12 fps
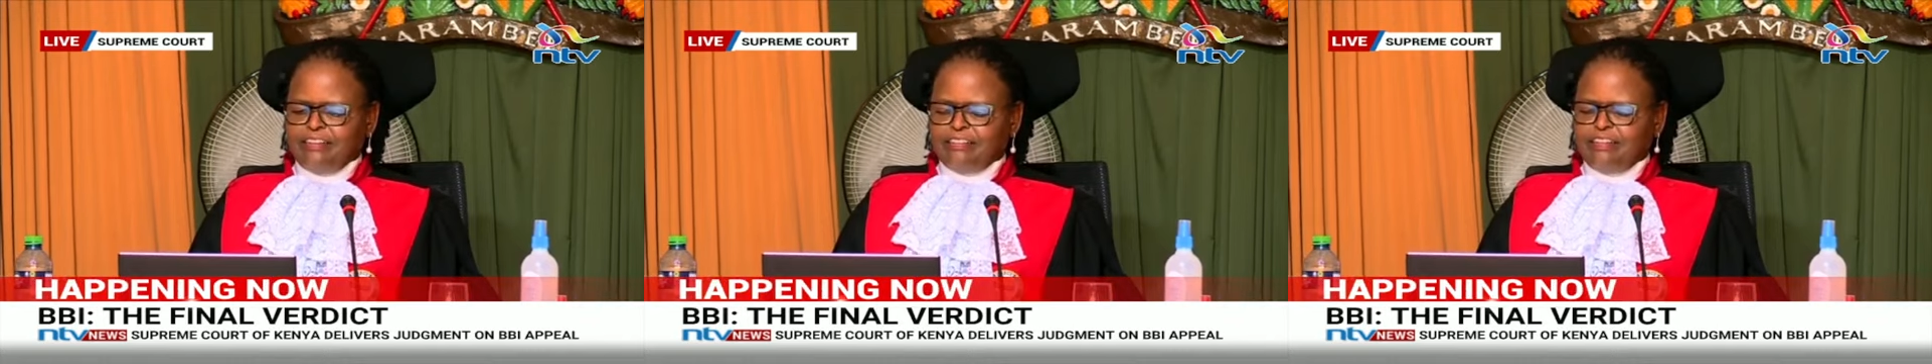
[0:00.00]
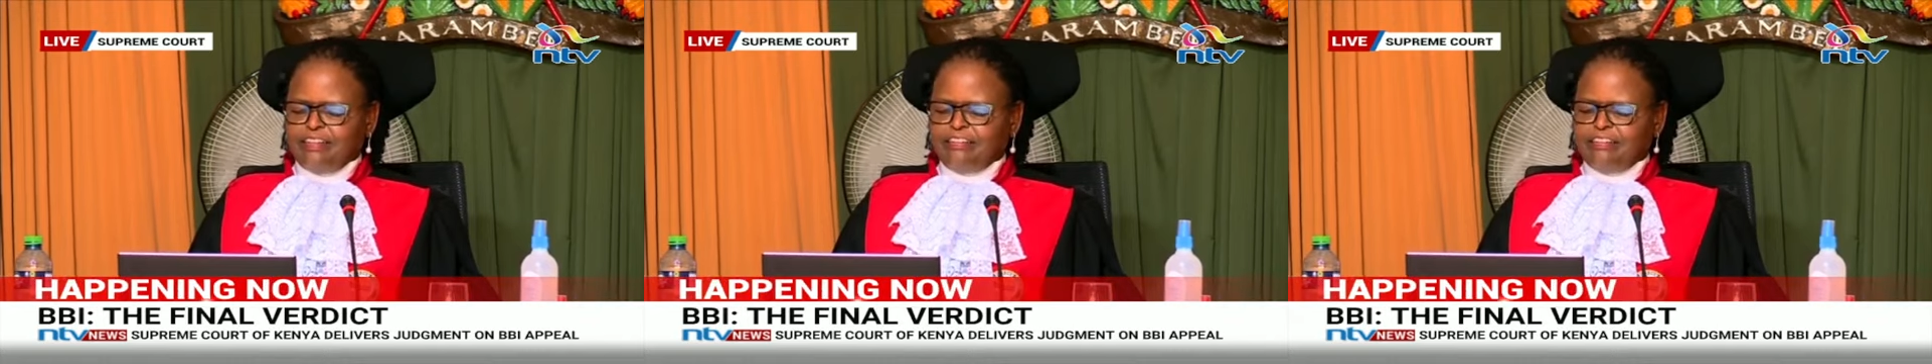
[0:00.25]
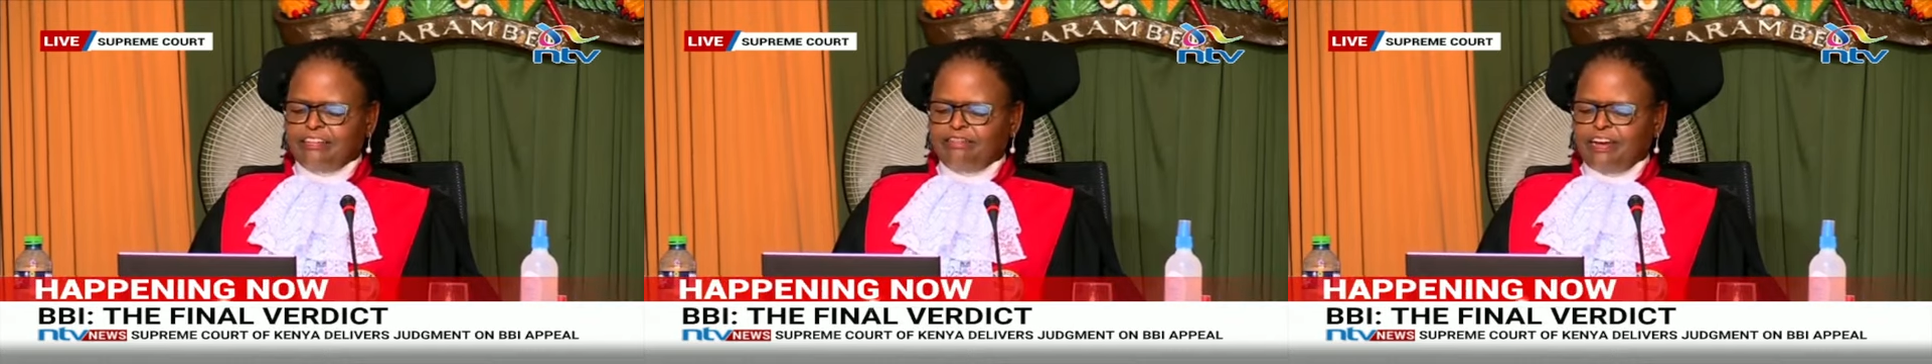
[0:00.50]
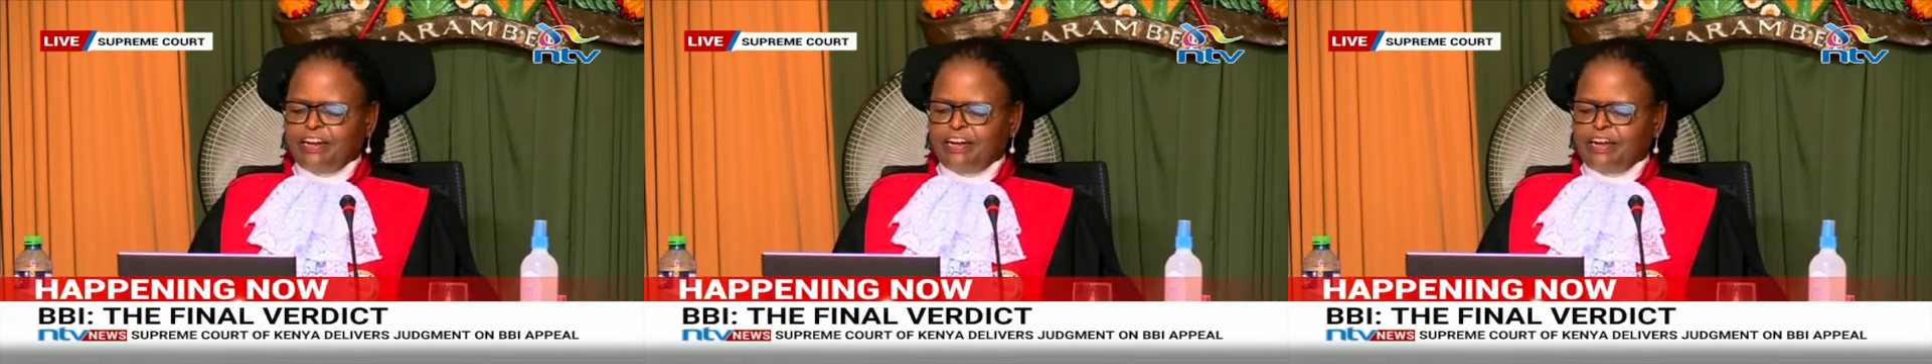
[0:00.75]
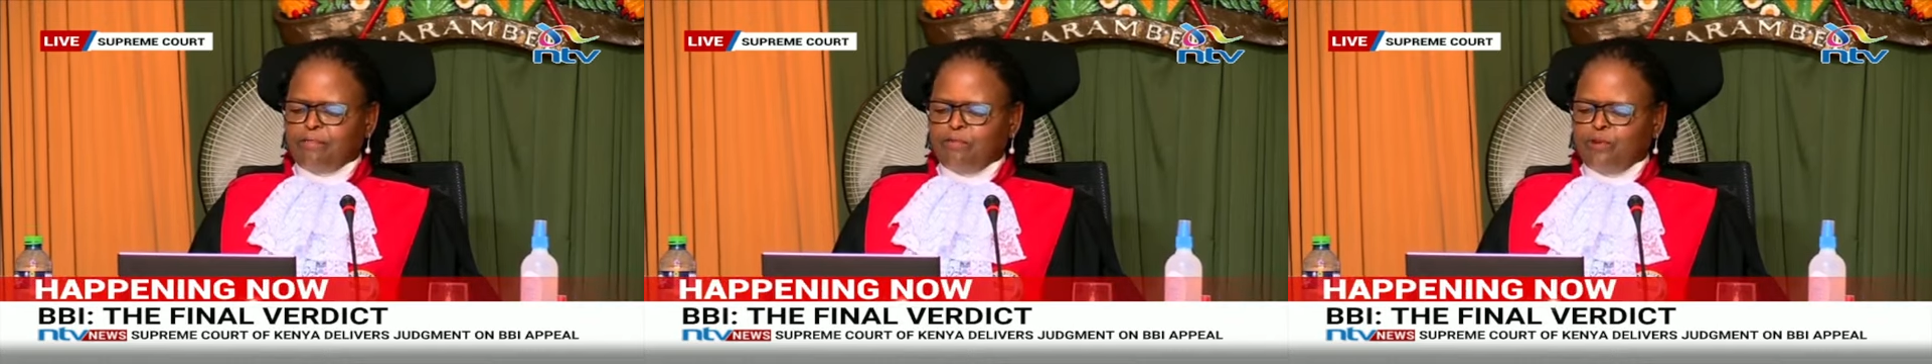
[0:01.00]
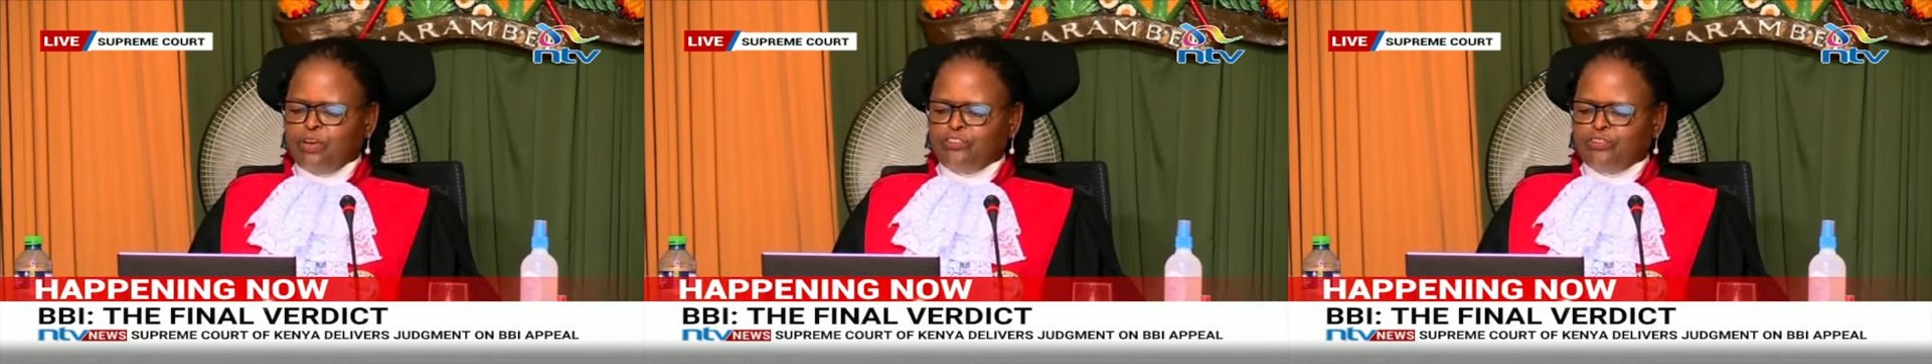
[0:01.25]
distinct referendum
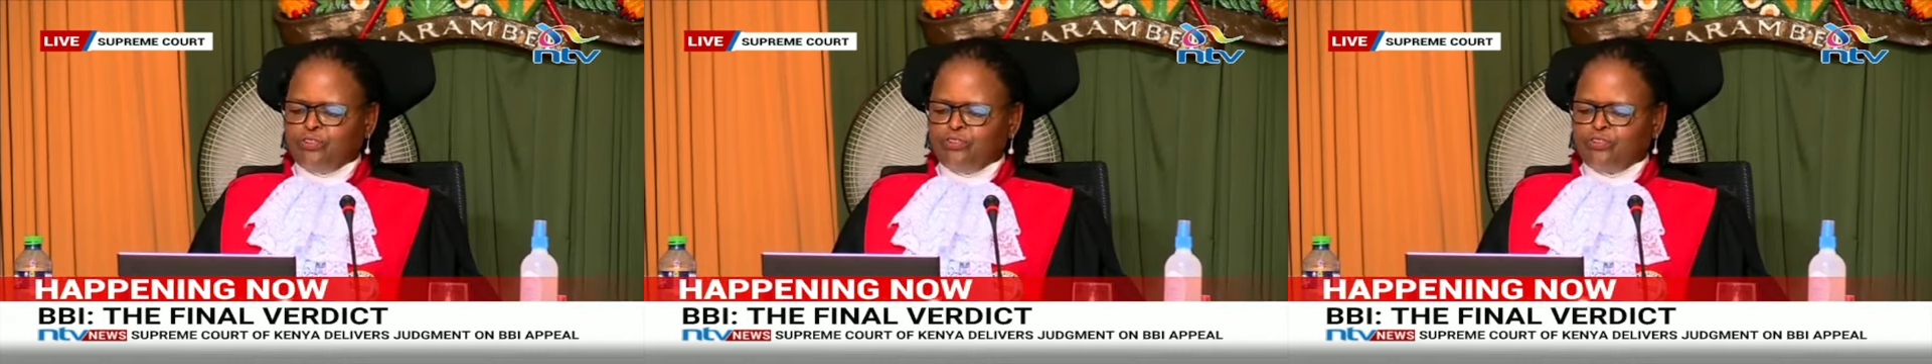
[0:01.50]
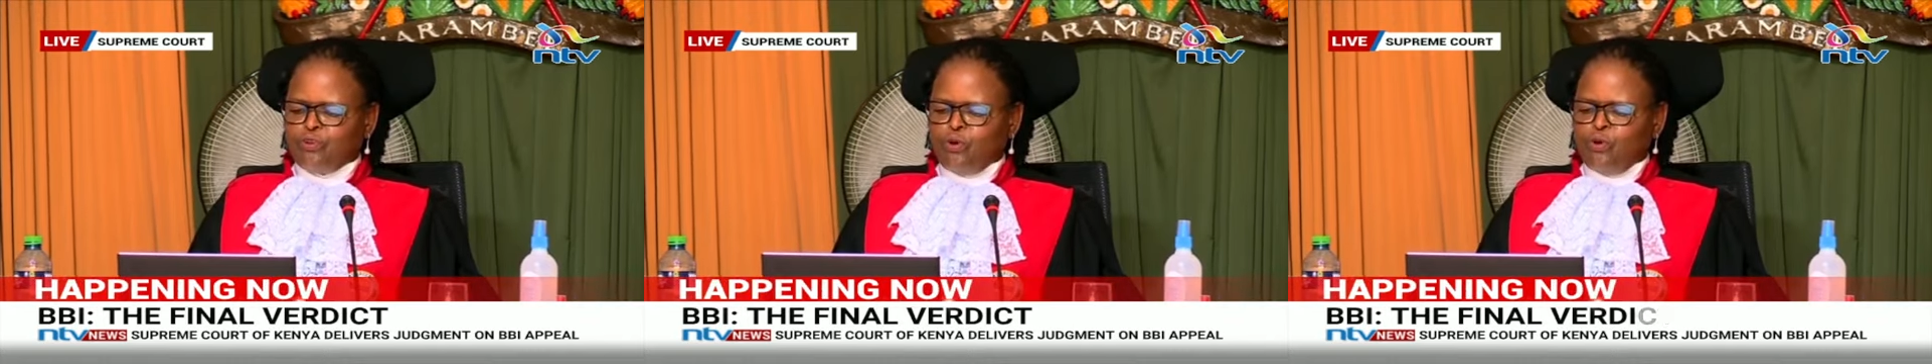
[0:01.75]
questions